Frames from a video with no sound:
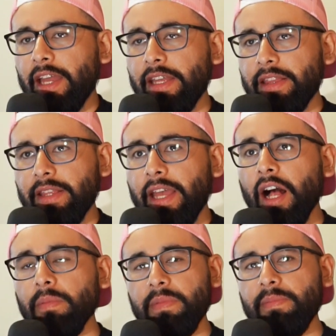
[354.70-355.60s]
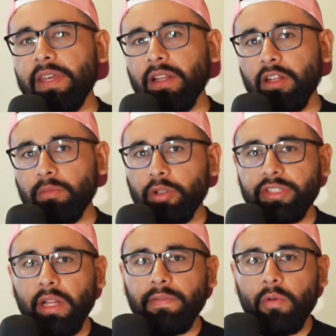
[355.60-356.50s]
it helped me be a little more
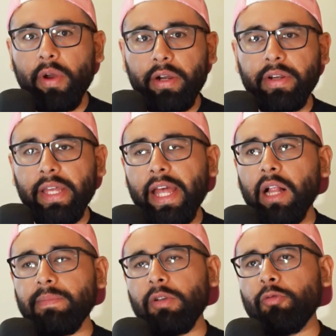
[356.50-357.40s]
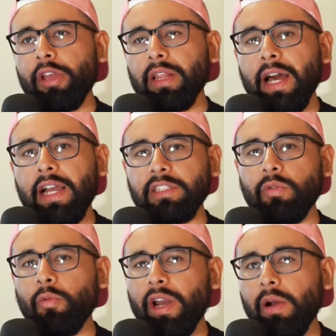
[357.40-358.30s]
self aware. It helped me realize
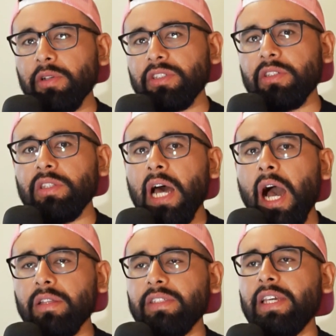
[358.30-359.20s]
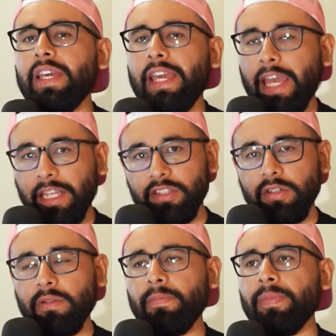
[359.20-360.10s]
what I was not
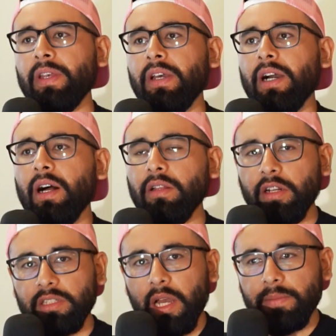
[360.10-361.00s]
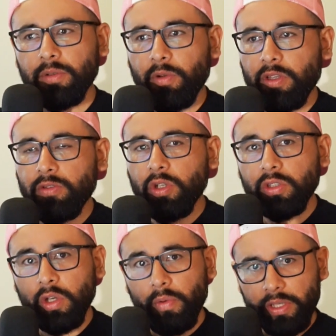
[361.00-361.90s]
into. A lot of times, when you
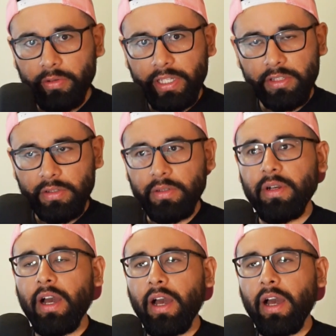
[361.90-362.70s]
don't know what you're into,